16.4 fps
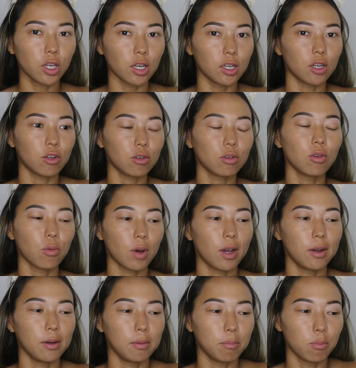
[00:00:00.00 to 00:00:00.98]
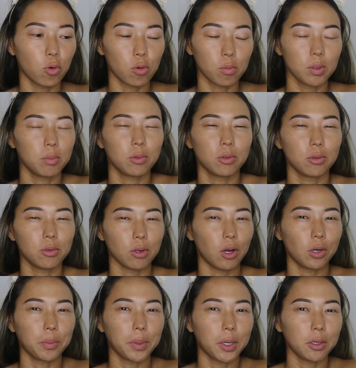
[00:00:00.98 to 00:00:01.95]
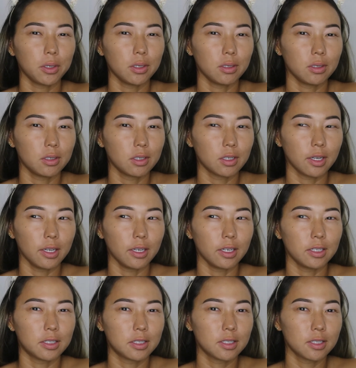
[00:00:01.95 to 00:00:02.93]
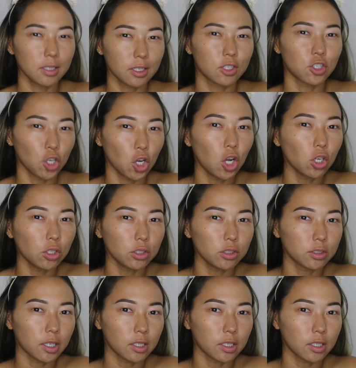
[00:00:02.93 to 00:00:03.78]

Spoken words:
and I don't know why more people don't talk about it. Like, it's $6.